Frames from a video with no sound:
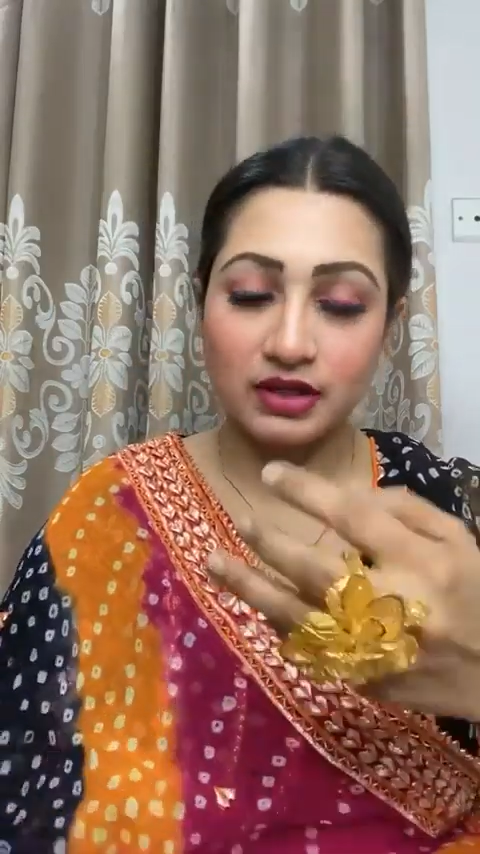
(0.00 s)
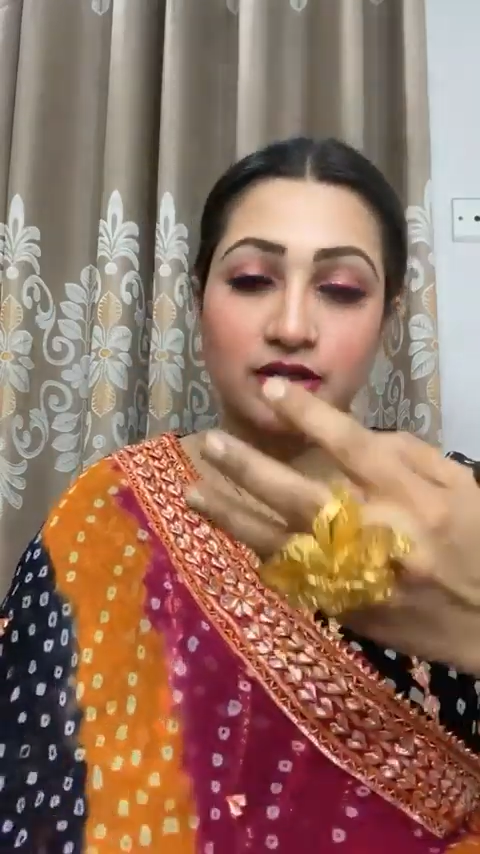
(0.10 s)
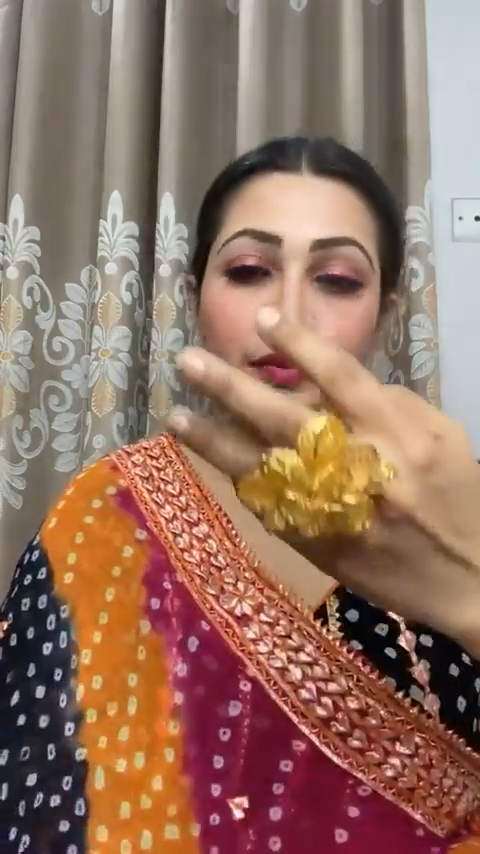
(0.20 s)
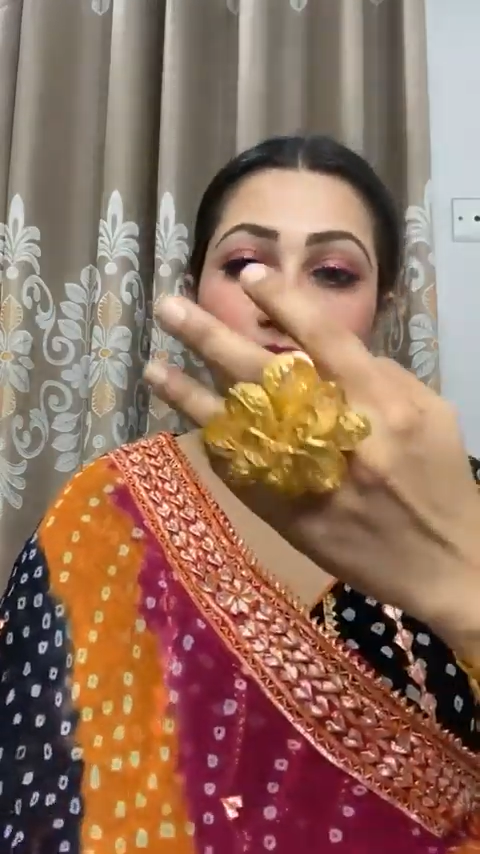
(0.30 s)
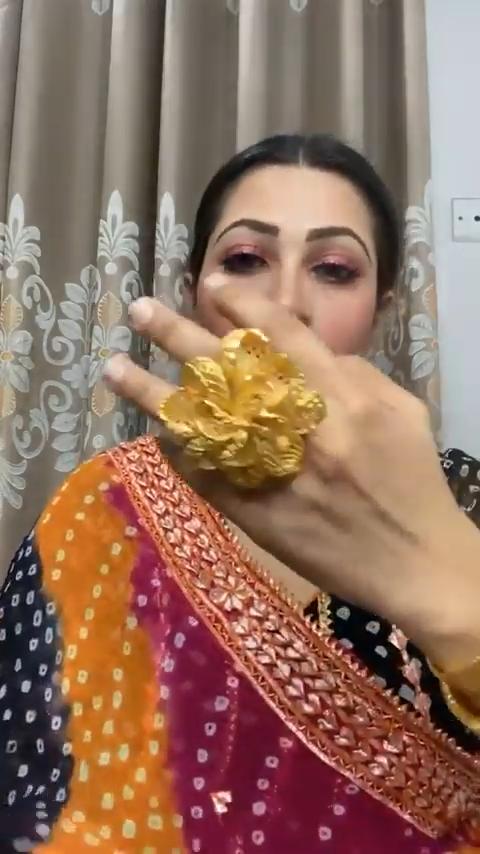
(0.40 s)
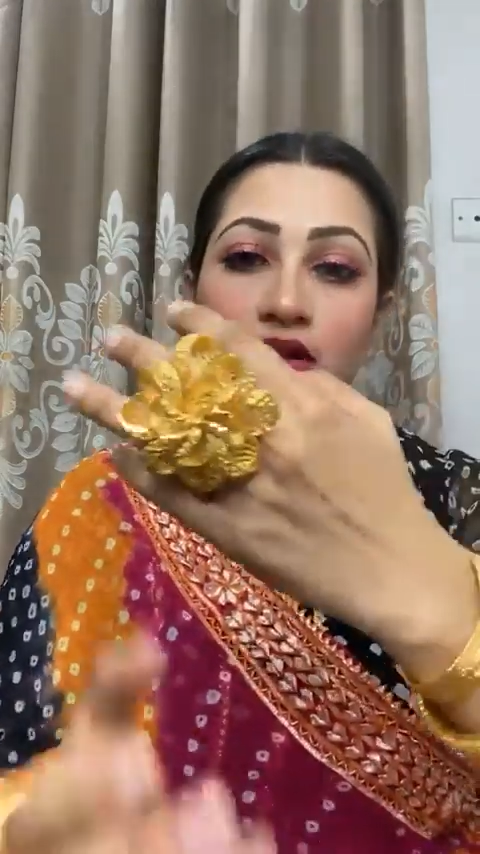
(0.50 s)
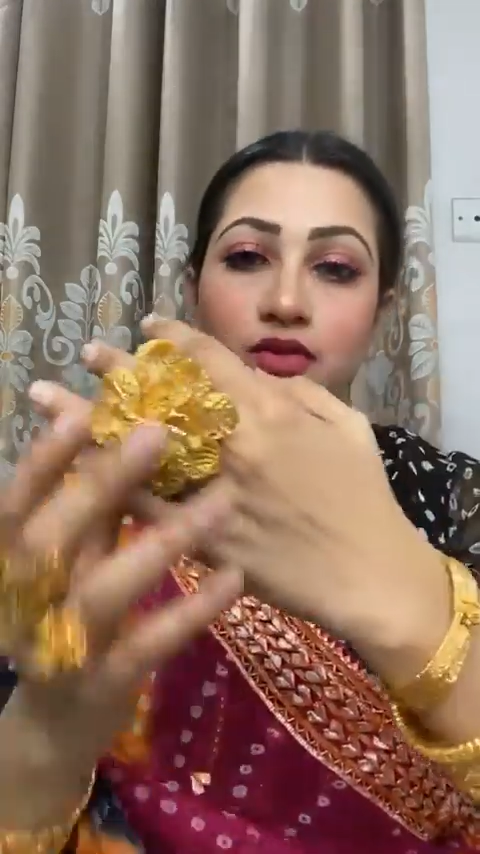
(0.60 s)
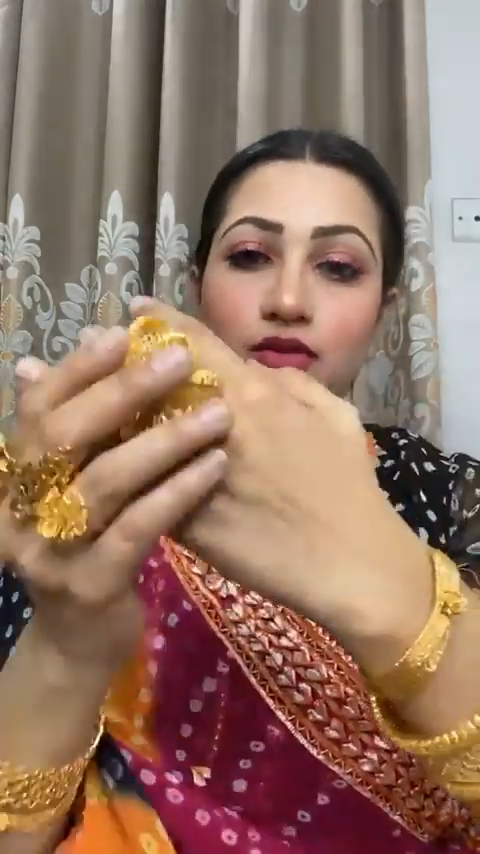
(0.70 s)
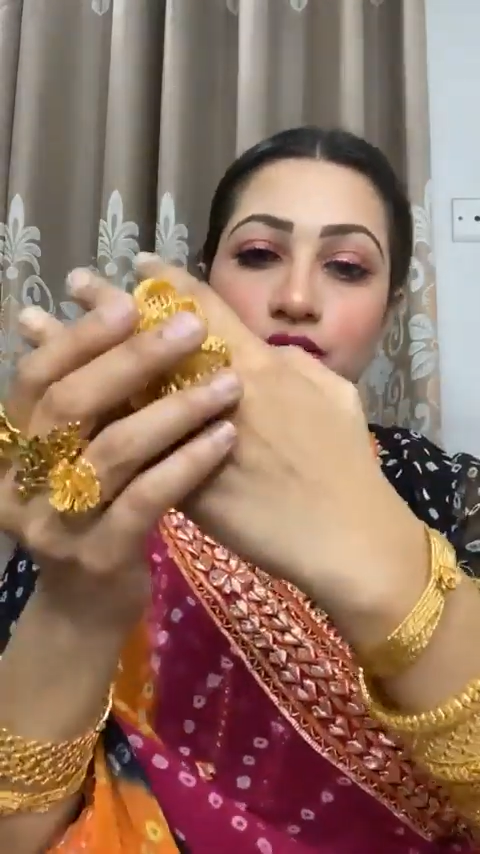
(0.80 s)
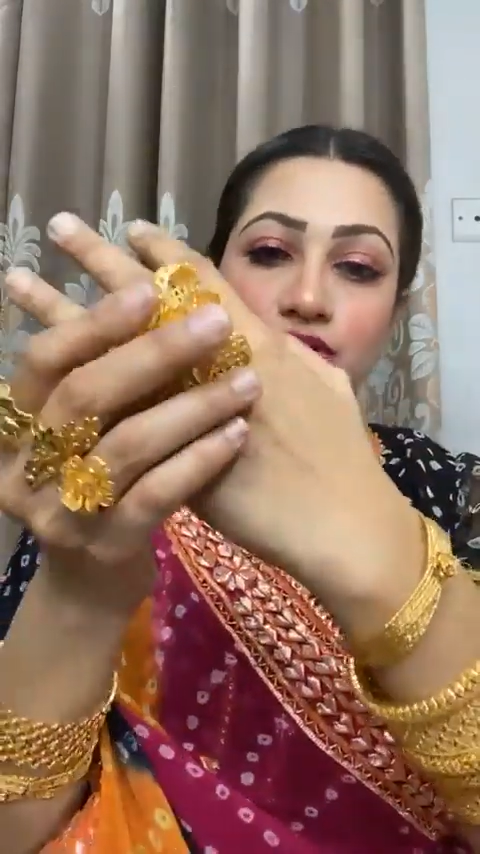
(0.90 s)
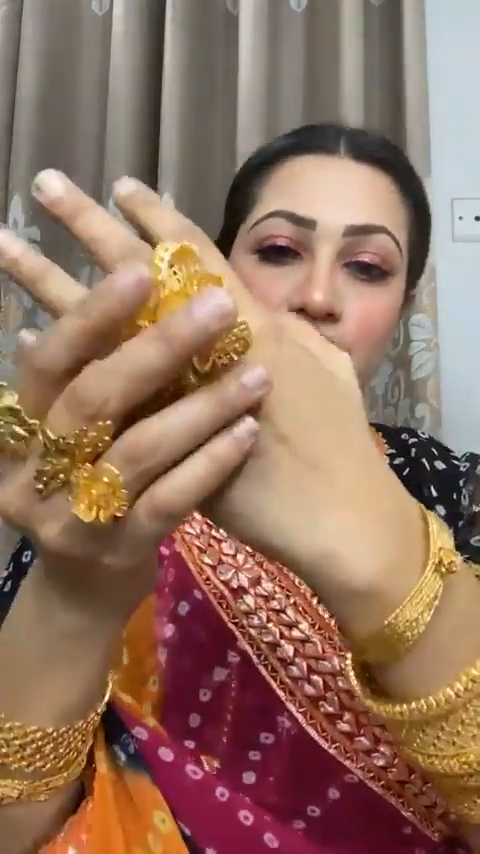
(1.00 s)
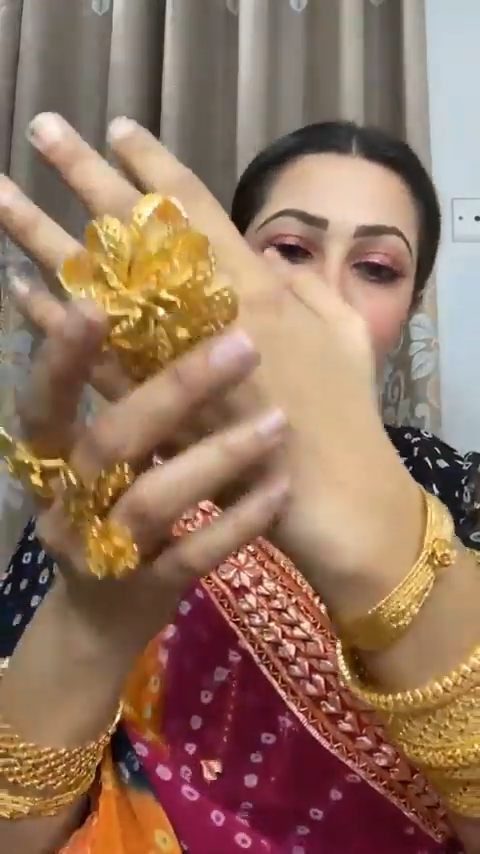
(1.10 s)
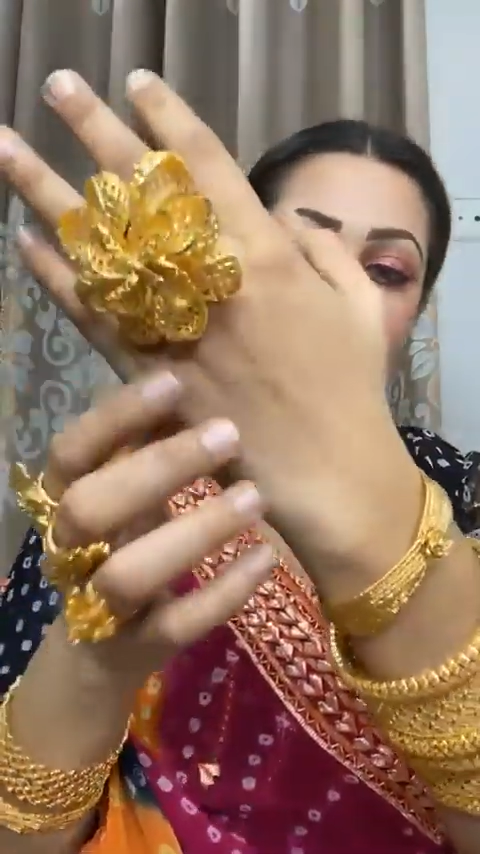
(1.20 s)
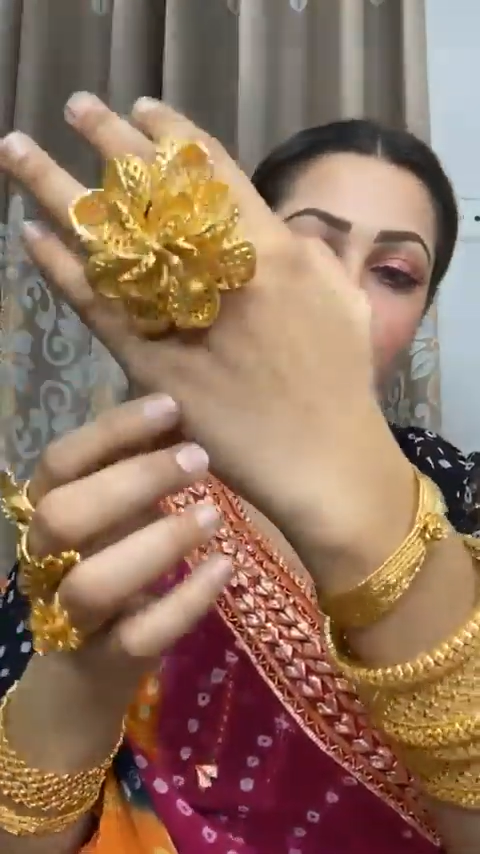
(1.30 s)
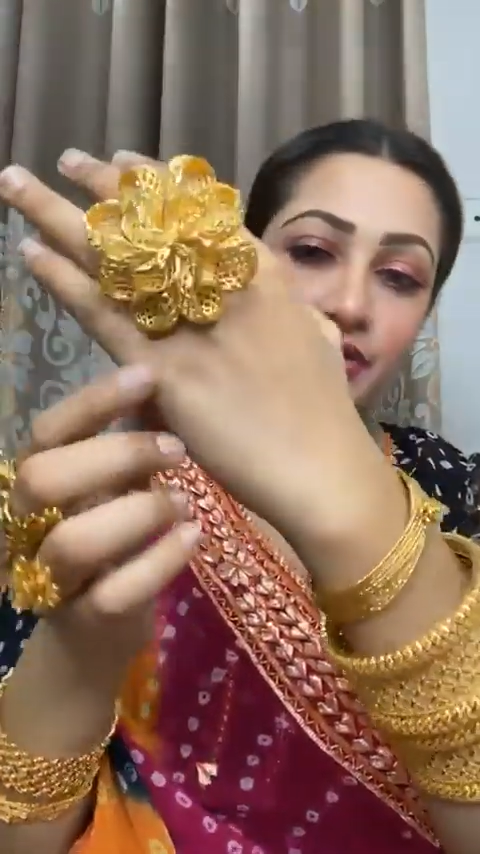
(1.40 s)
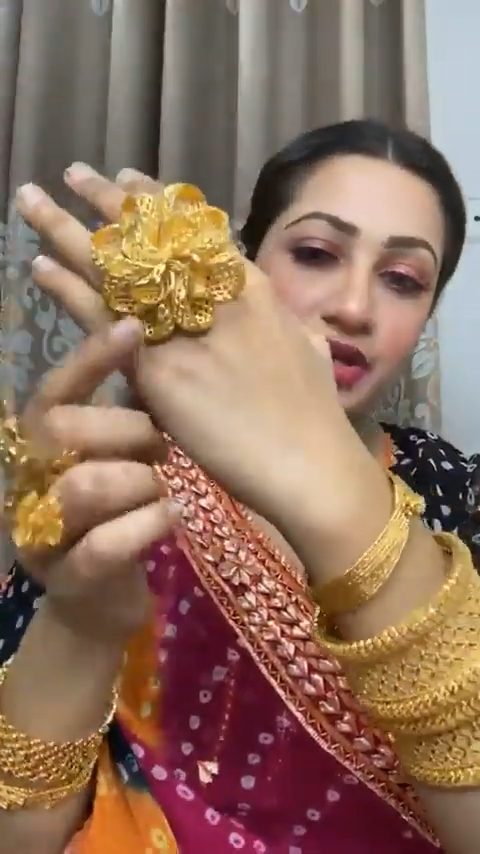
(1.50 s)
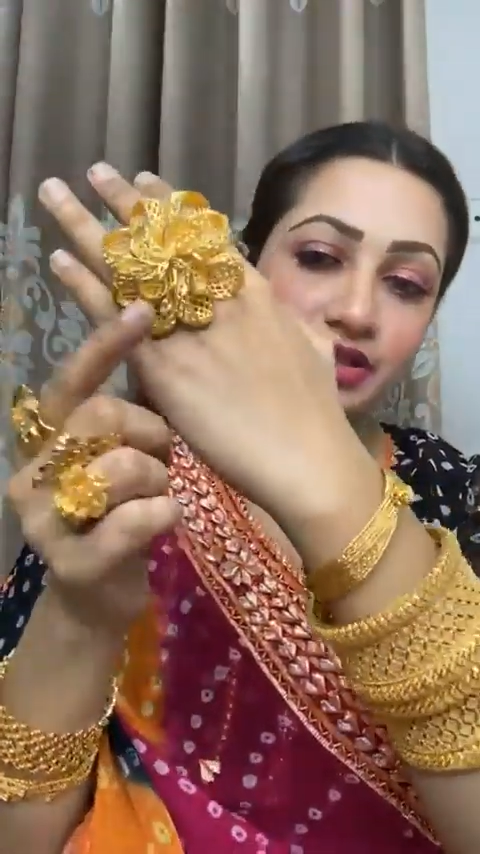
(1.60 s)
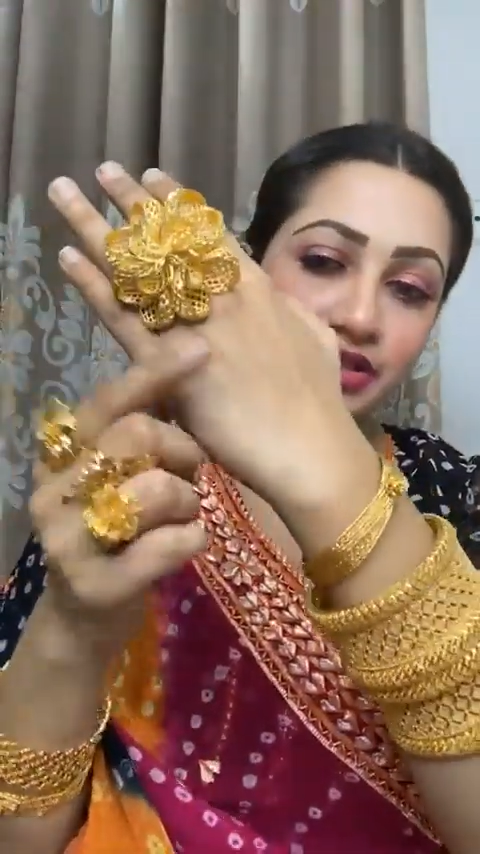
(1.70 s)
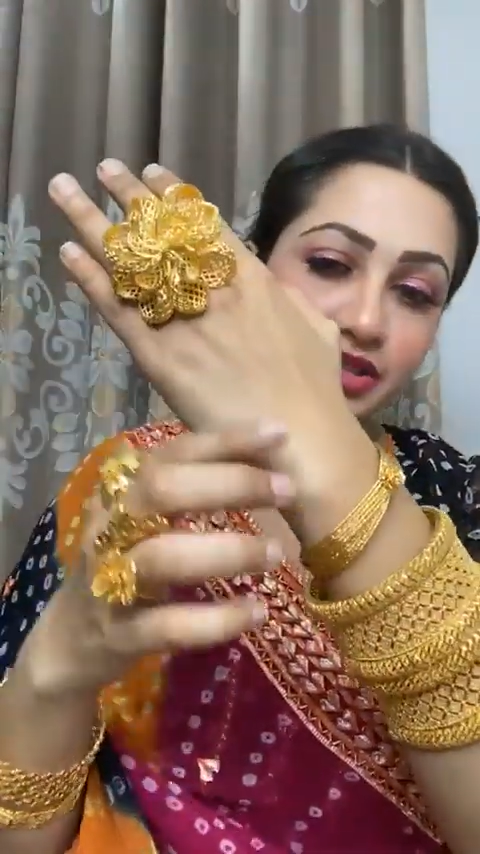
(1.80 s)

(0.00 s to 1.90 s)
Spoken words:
So you check your fingers,